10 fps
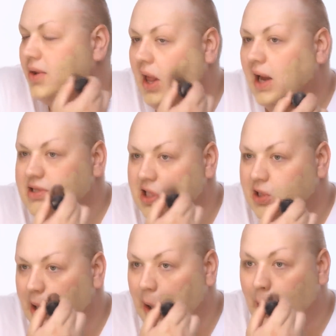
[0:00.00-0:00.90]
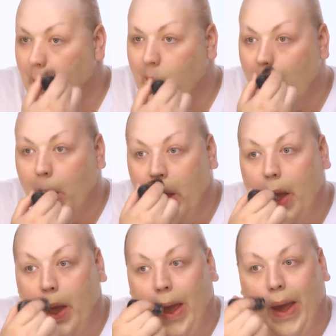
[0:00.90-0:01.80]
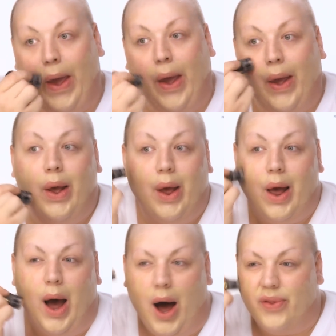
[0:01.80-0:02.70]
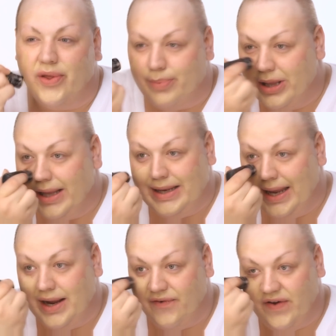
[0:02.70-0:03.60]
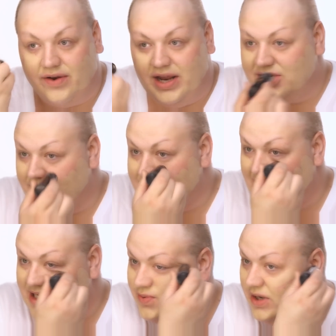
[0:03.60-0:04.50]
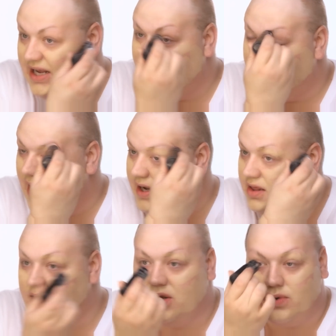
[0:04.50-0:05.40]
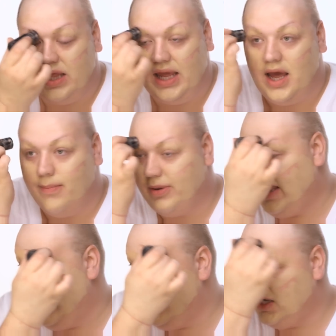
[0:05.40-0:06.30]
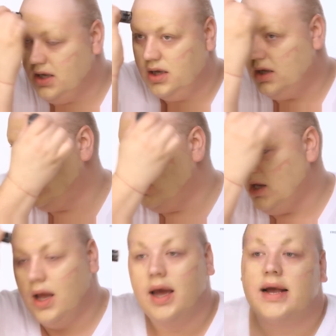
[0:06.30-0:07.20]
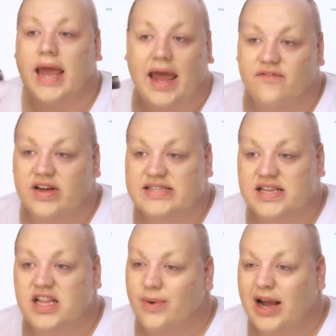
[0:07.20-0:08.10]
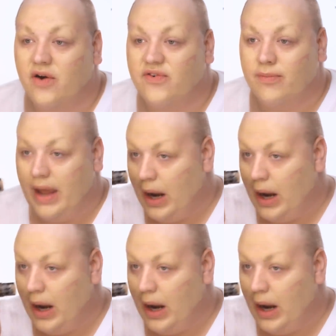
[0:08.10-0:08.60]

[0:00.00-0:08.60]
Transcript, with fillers: I don't like to do all the blending of foundations. I just wanna get like literally a blank canvas and then we go from